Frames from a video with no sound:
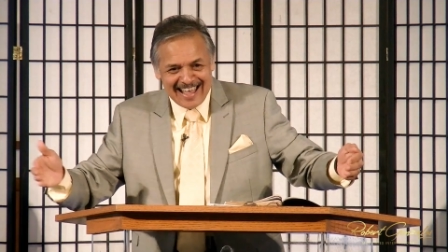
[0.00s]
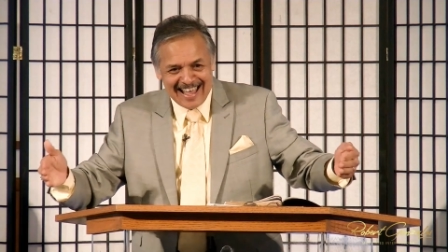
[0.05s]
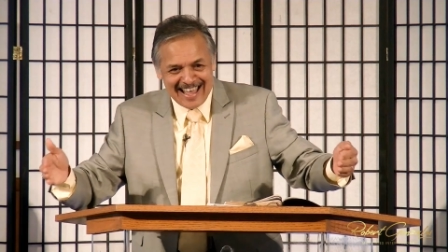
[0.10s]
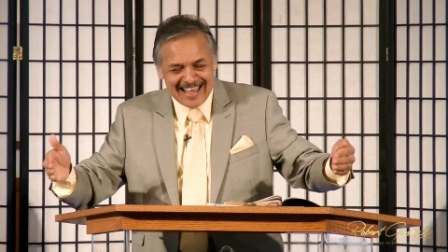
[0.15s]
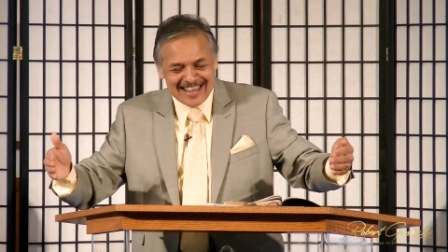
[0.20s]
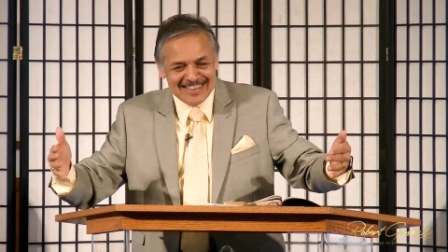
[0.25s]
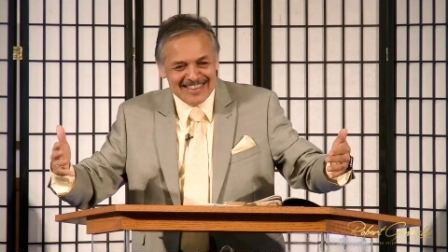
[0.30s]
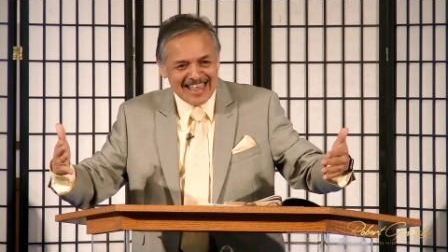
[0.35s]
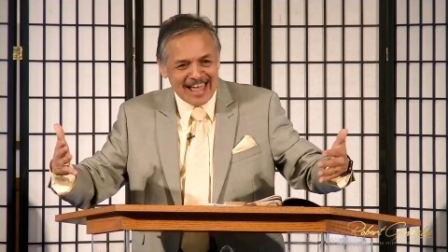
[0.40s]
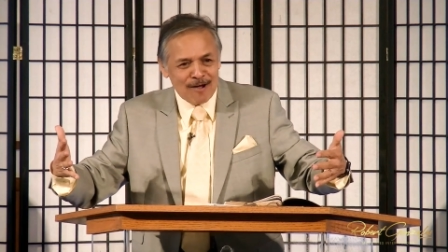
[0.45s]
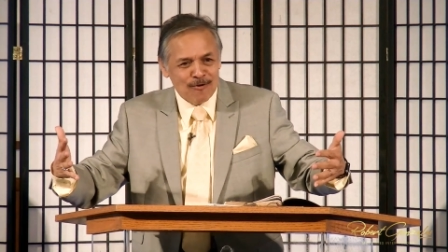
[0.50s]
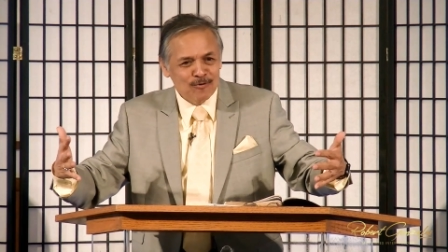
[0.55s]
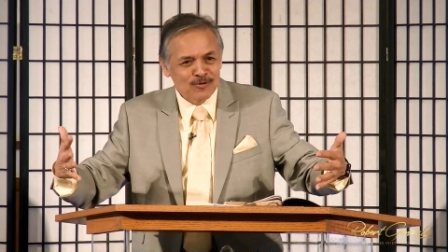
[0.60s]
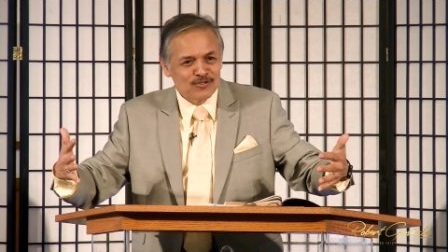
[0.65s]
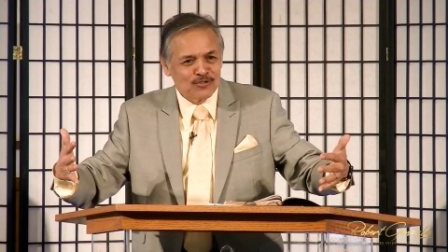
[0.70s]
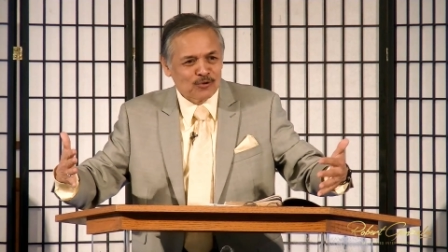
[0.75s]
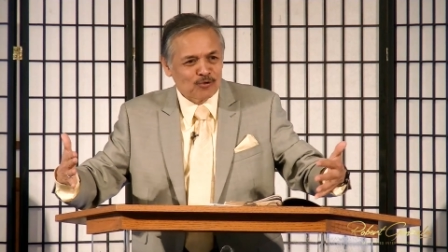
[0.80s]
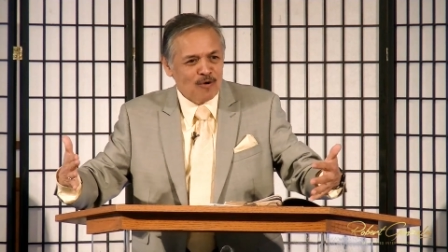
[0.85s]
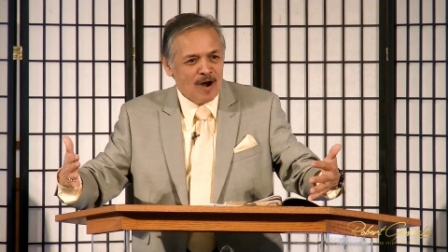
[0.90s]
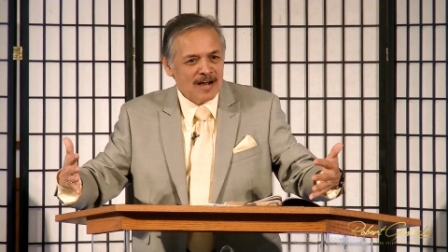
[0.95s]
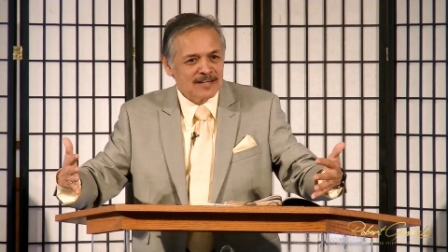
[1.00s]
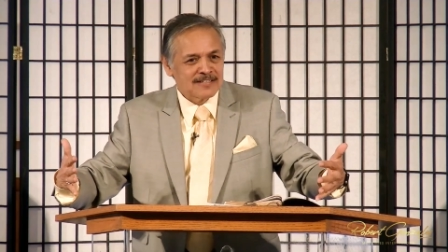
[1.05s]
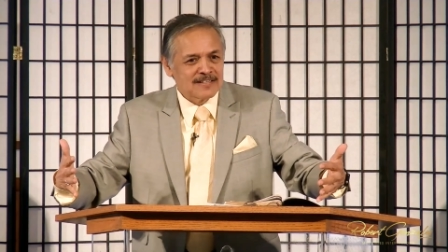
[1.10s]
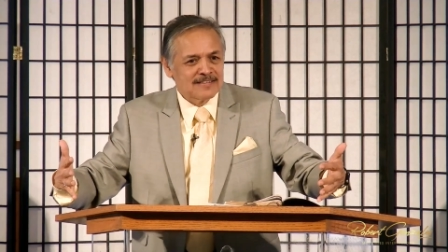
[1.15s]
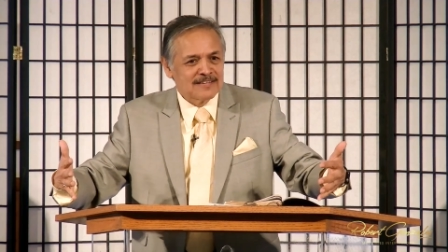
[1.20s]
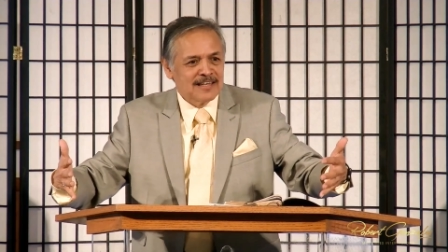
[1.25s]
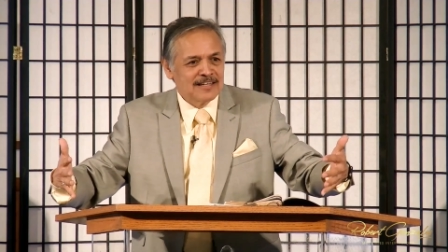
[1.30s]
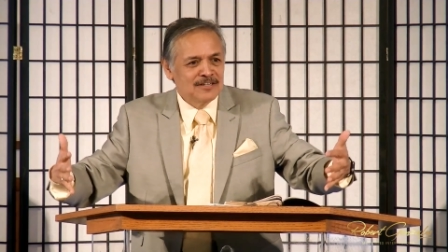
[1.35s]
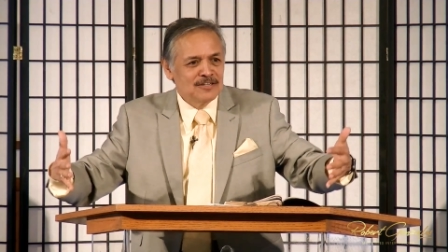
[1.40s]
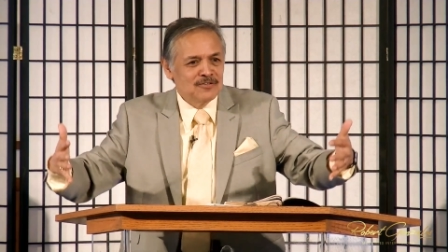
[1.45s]
And that was the rocks
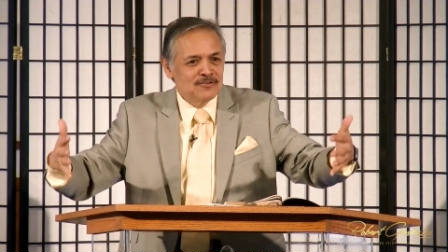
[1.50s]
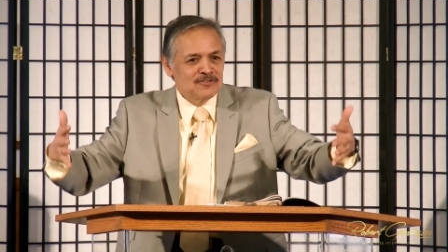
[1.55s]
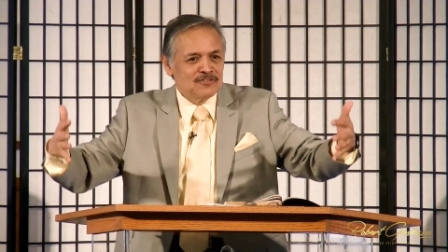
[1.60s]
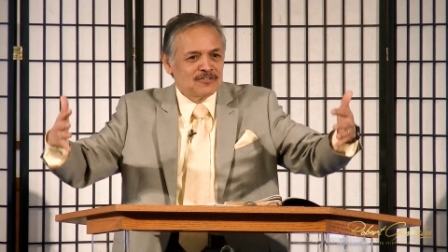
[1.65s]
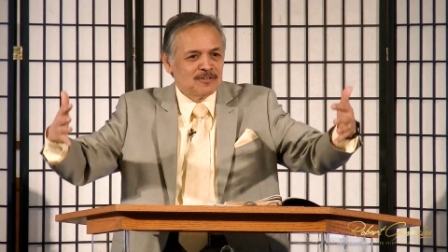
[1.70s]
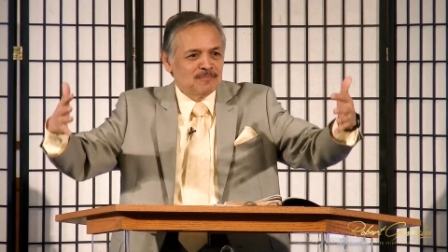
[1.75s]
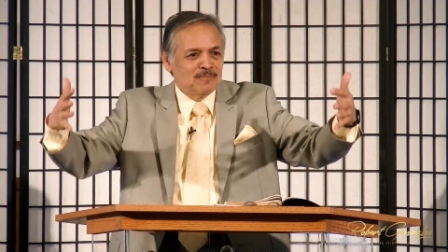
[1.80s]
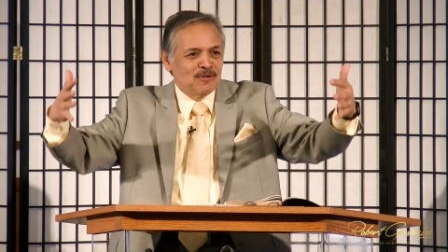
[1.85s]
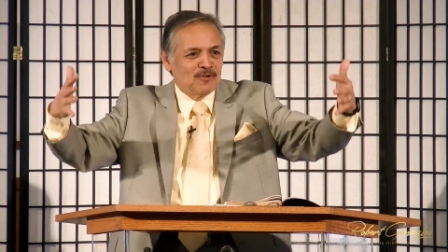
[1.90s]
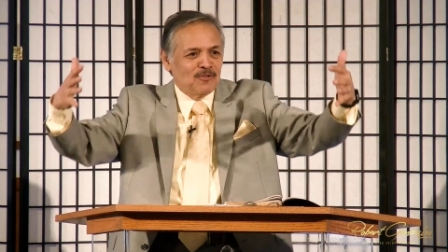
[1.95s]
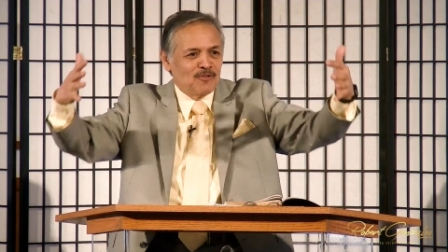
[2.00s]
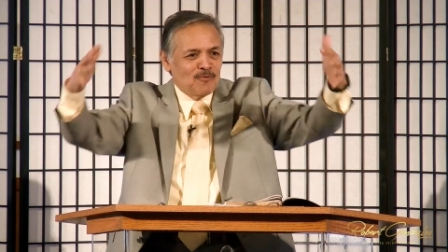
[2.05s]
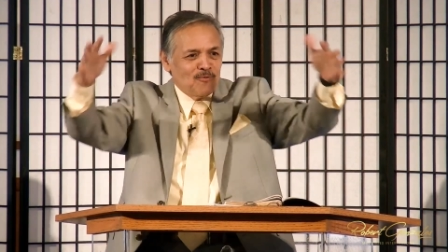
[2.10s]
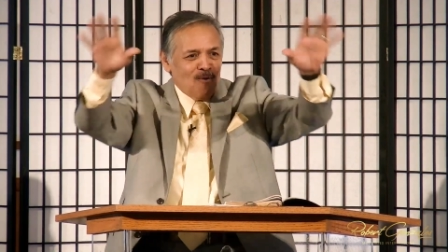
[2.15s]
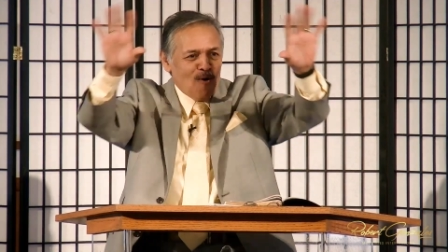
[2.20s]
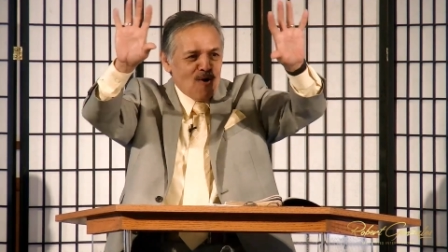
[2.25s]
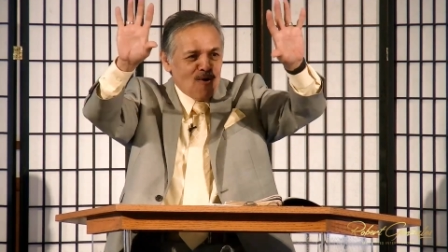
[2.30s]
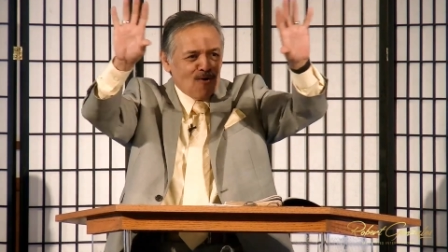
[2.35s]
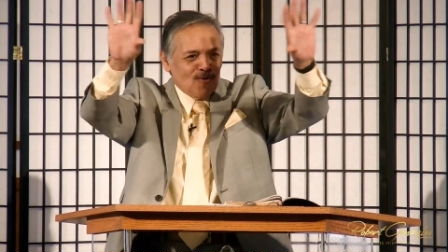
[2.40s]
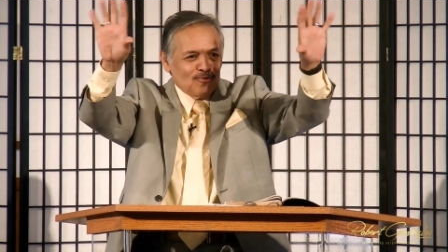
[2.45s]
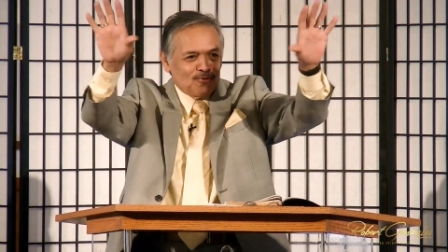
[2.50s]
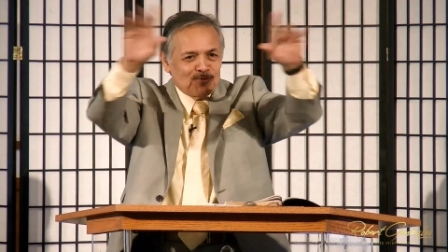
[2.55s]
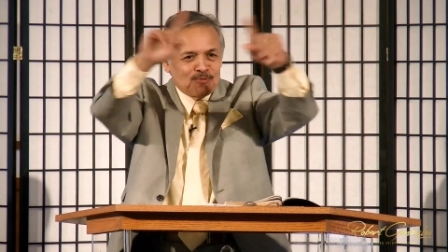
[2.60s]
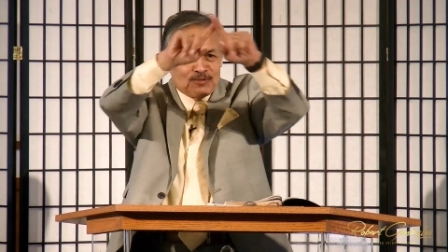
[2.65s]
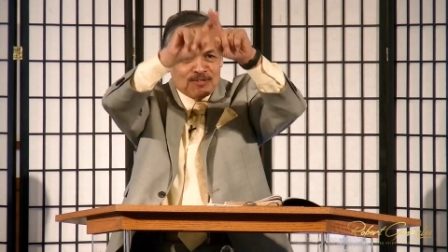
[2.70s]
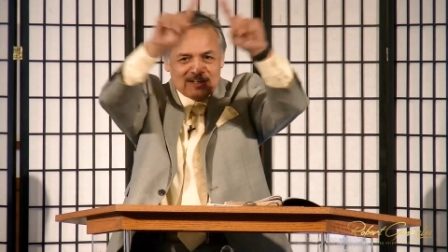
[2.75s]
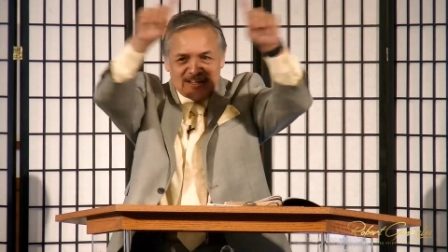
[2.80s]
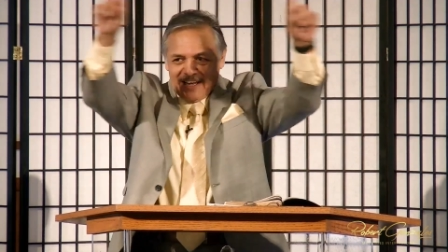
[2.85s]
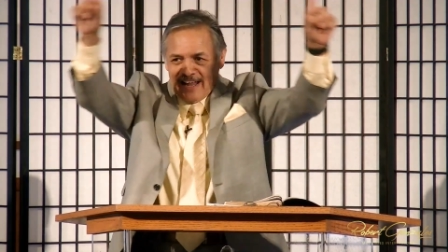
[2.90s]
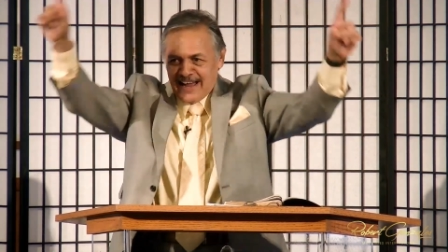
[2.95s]
that they used to build the walls
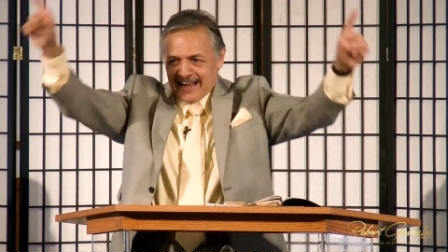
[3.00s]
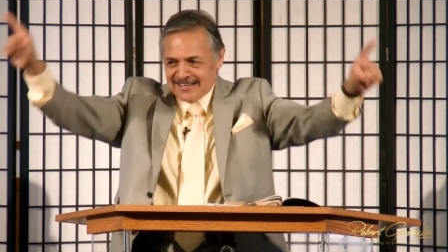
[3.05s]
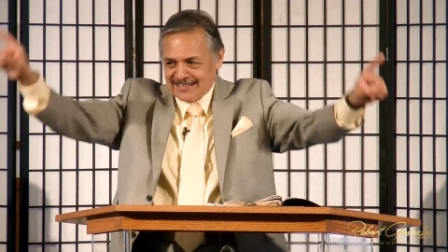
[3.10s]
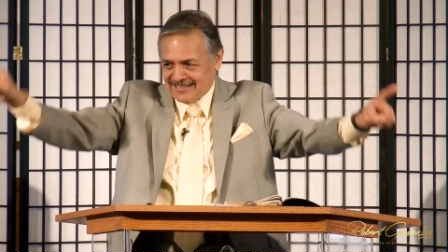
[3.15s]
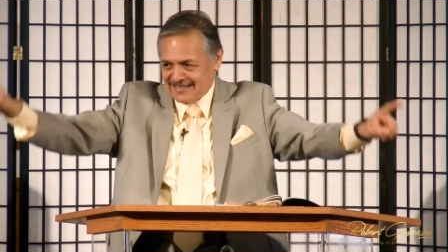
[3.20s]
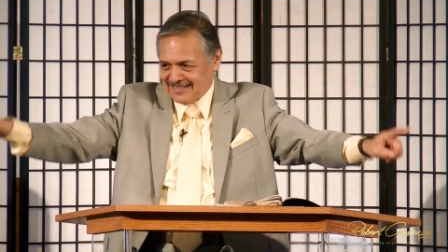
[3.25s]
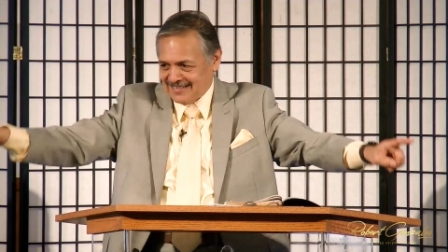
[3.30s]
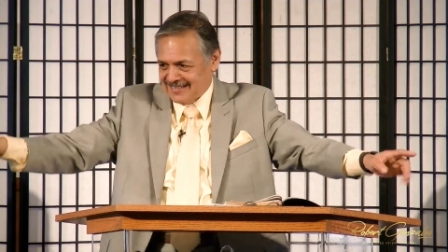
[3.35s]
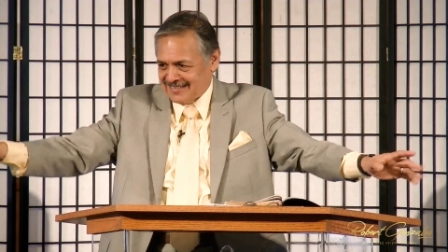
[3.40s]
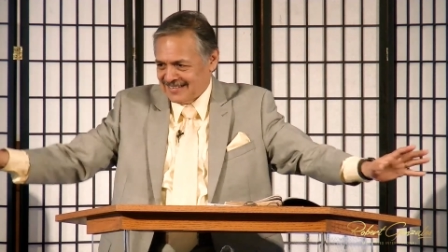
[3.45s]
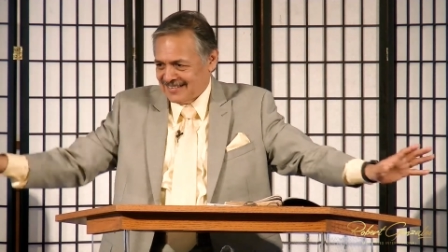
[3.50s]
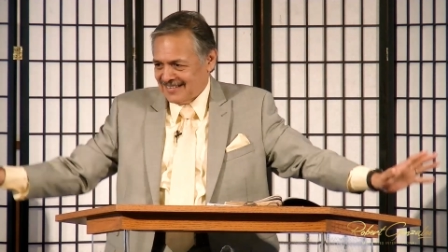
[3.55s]
with the glass.